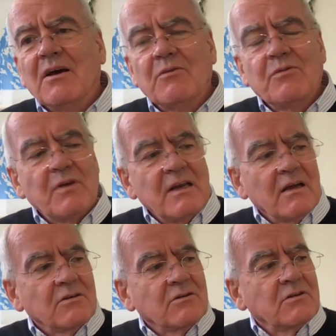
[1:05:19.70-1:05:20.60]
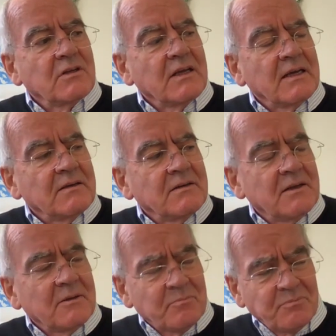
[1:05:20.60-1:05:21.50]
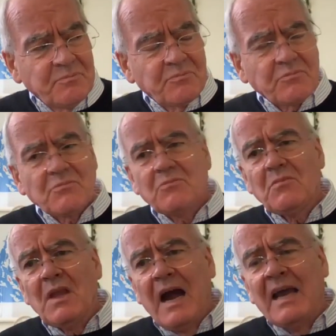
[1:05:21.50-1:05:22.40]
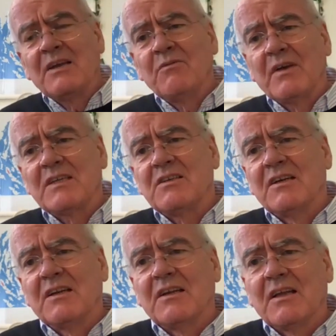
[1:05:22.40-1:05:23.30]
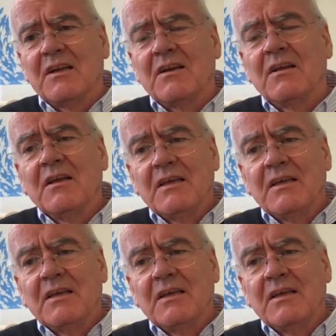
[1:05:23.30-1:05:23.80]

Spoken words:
freelance, and I had invested it in